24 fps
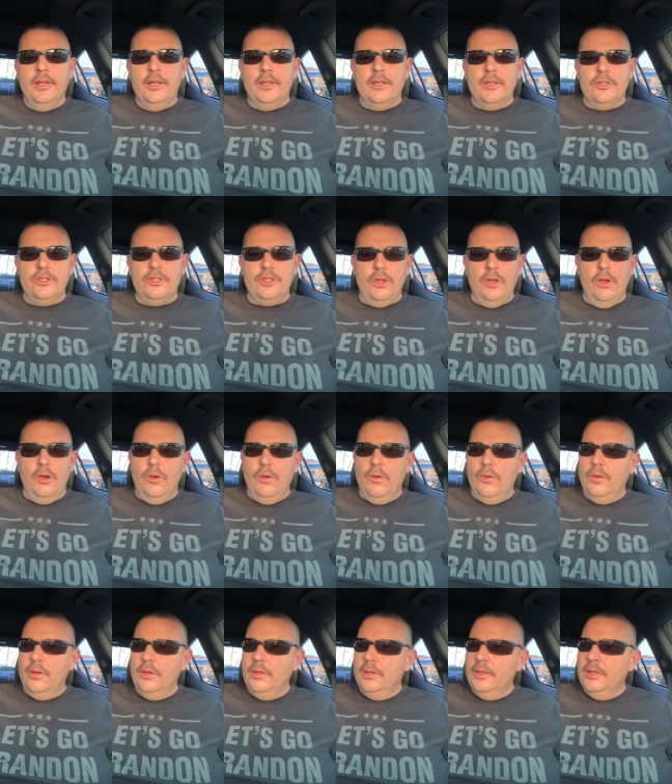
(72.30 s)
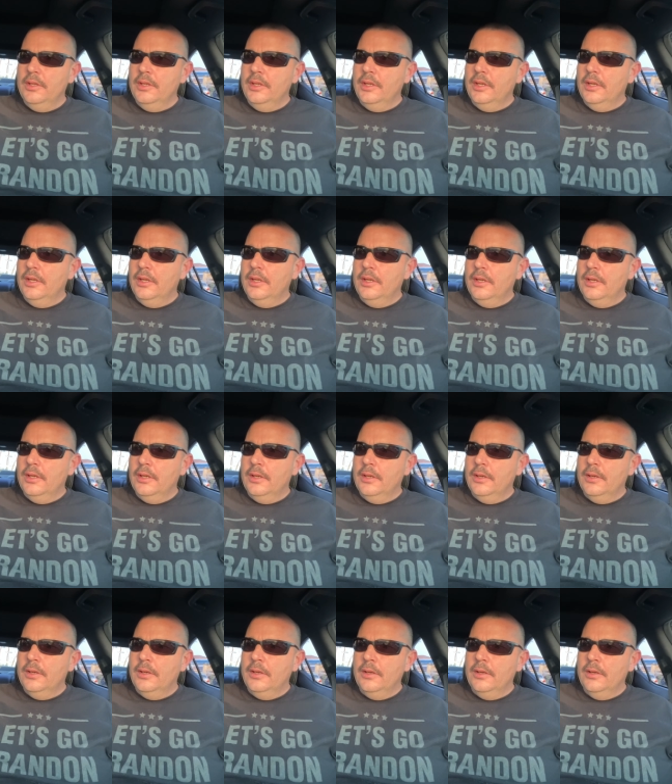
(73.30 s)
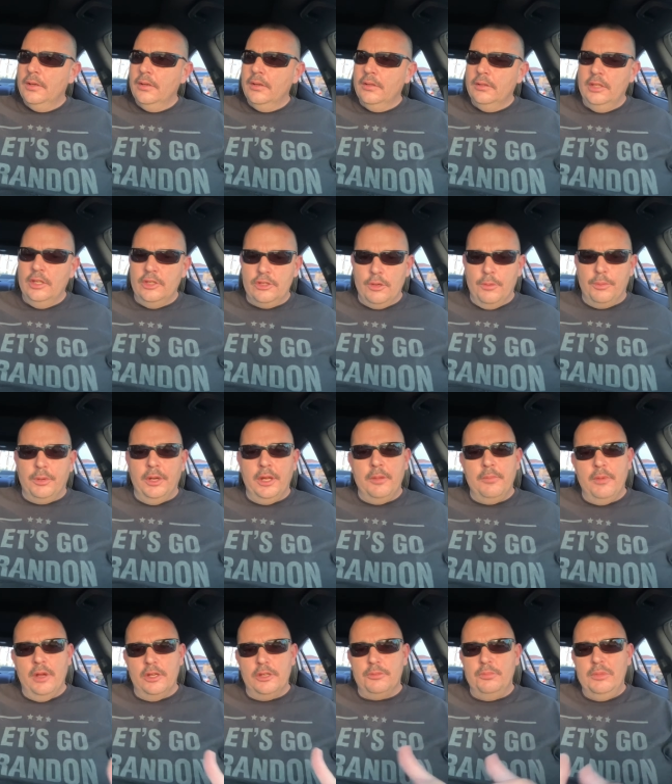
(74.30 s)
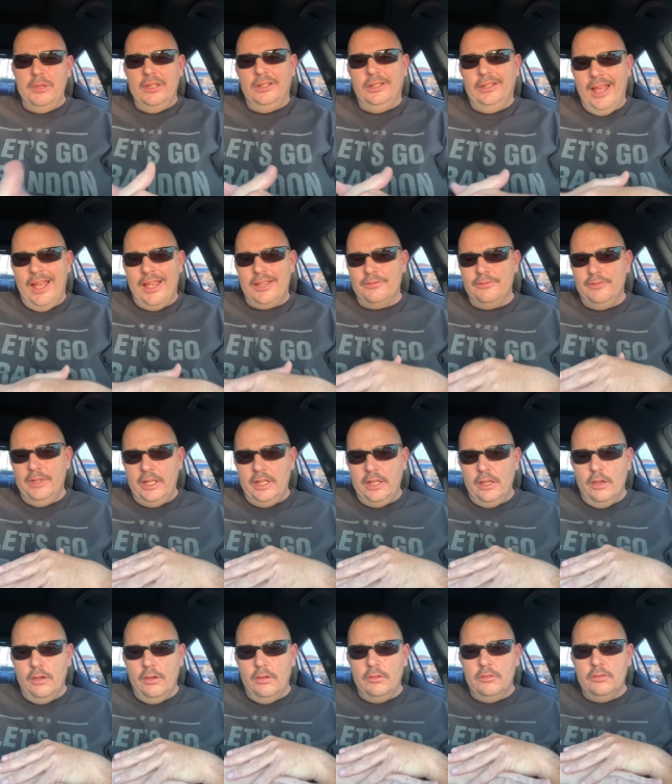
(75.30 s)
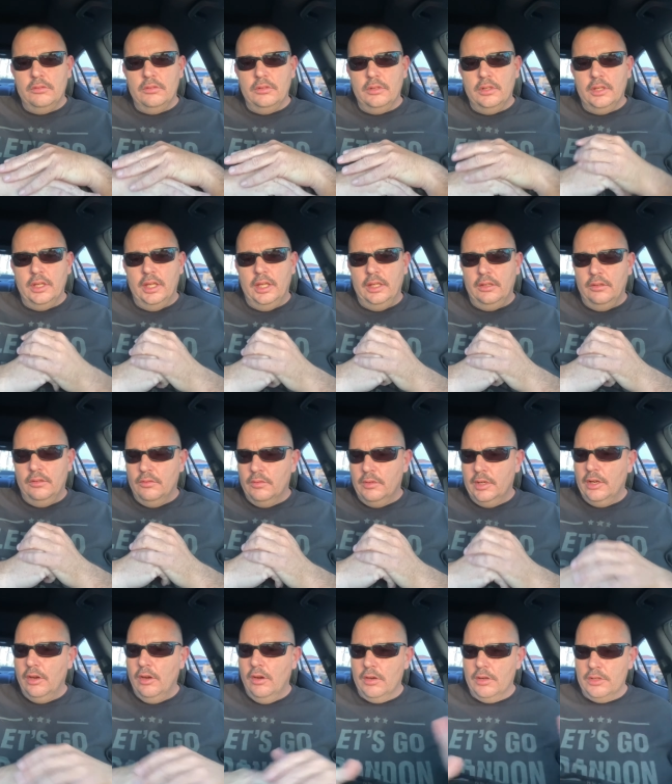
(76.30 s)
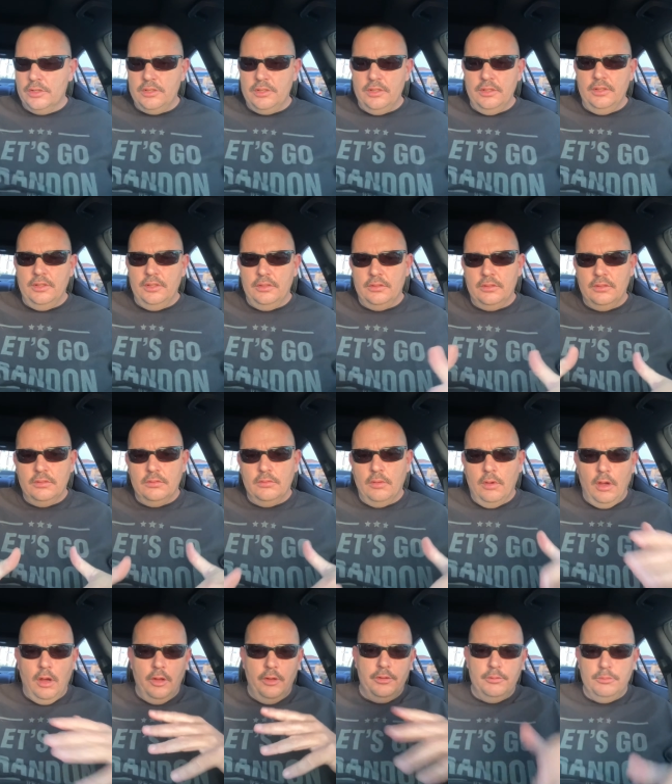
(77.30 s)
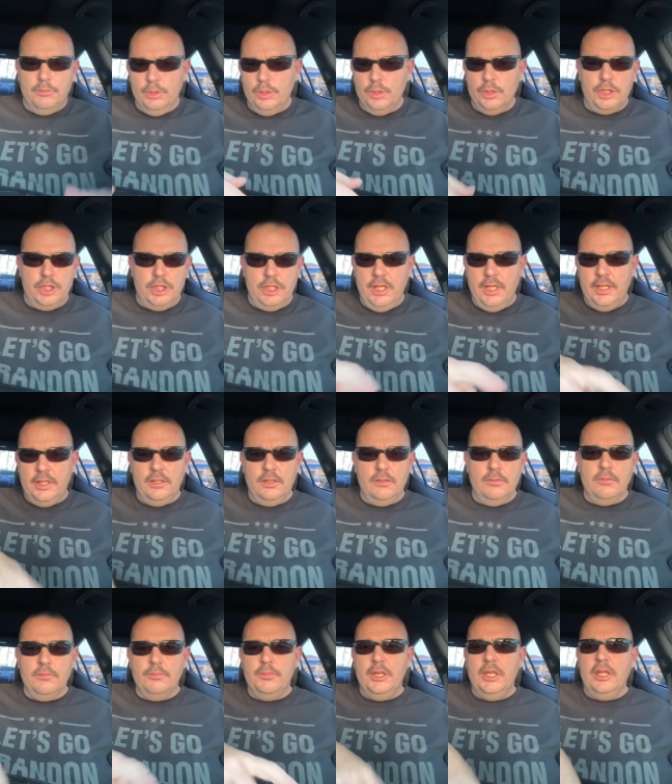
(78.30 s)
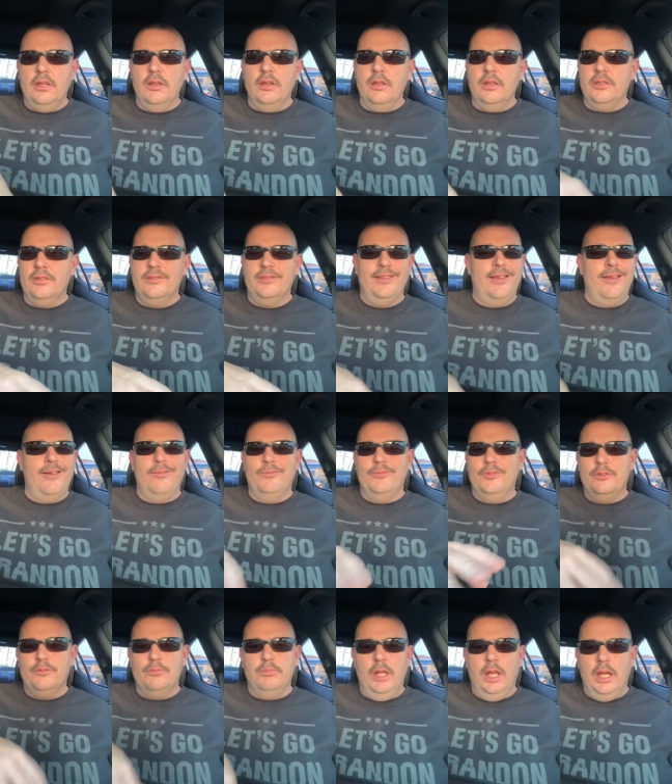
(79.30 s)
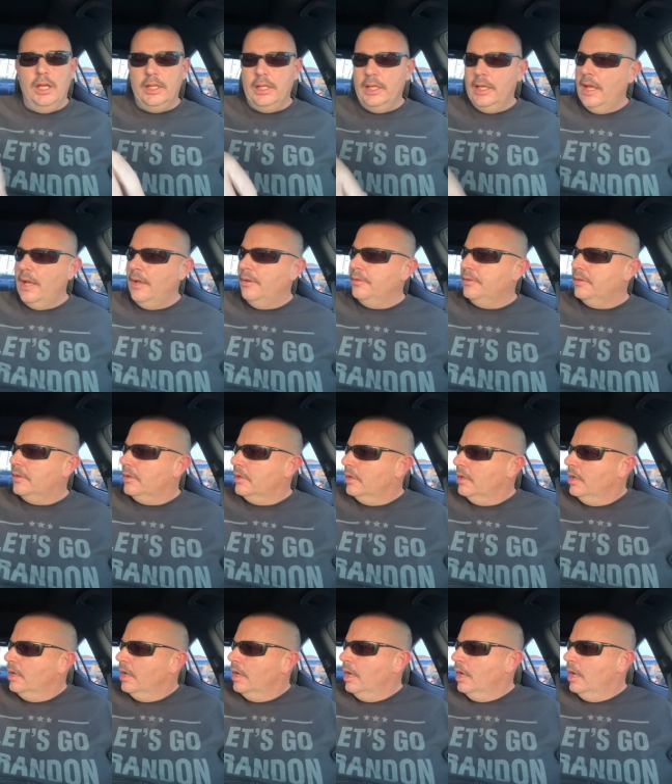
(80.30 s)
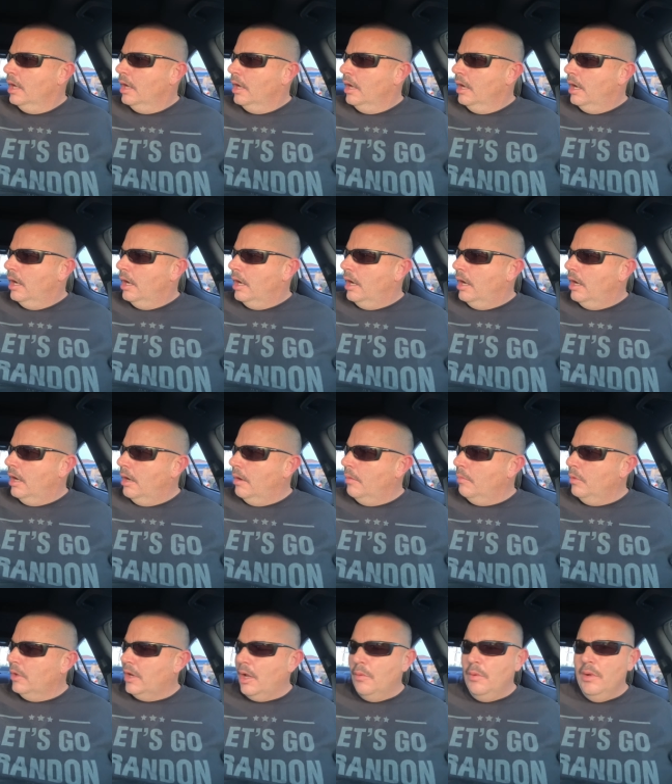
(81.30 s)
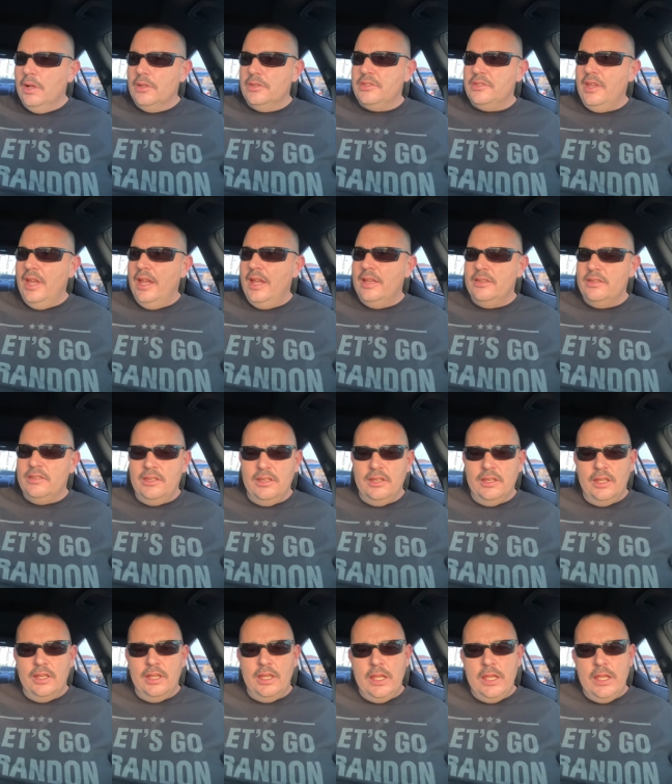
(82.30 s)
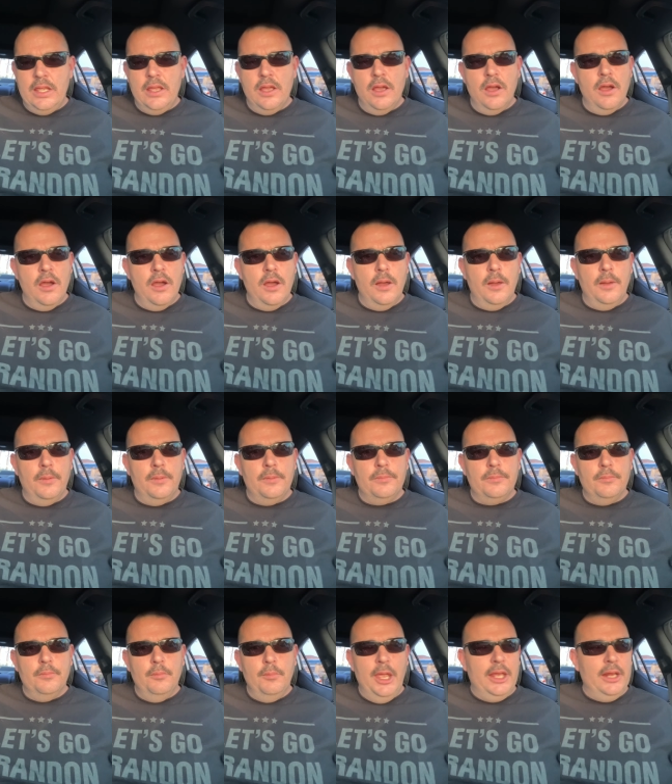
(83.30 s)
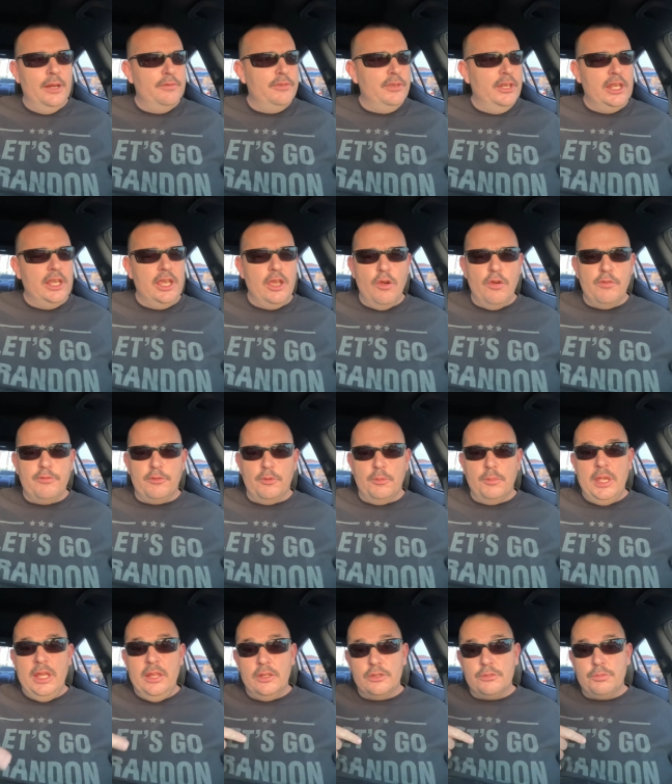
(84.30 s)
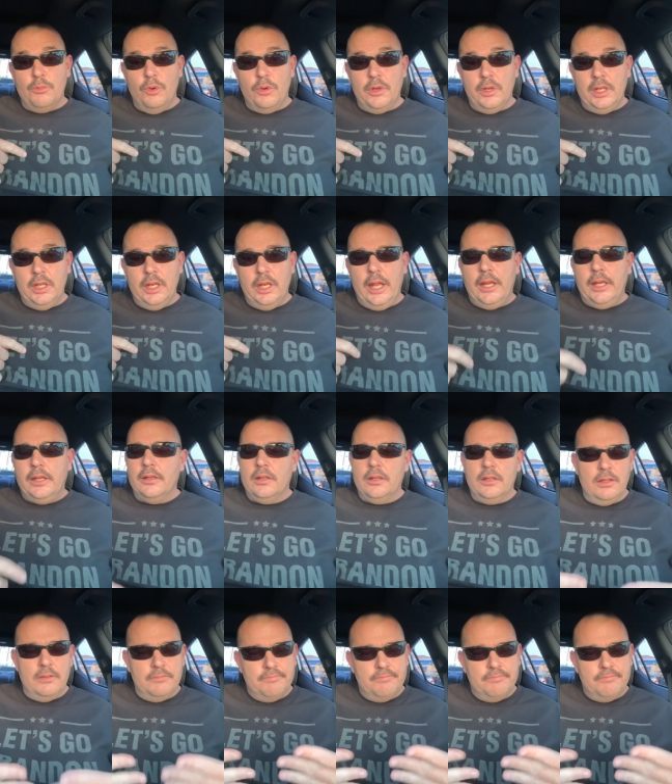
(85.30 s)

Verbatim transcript: So this will pretty much be the last video in regards to all the bullshit because now I'm just blocking it out. Uh, what I will say is he uh, made a video for me this morning and